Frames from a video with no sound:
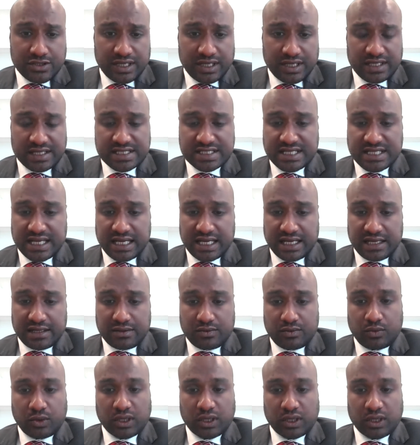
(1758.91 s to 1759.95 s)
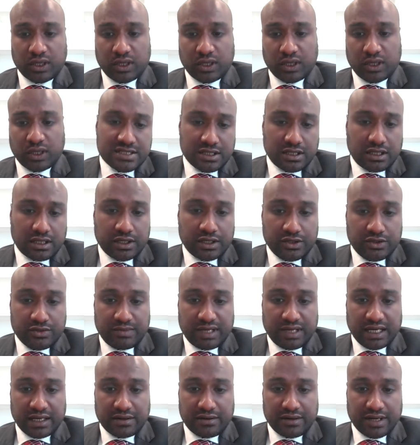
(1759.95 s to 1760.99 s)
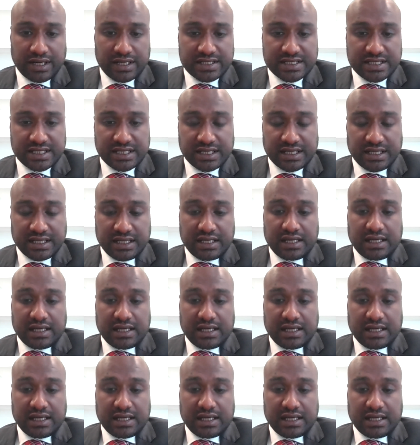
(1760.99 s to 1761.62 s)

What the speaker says: to understand what data are you migrating.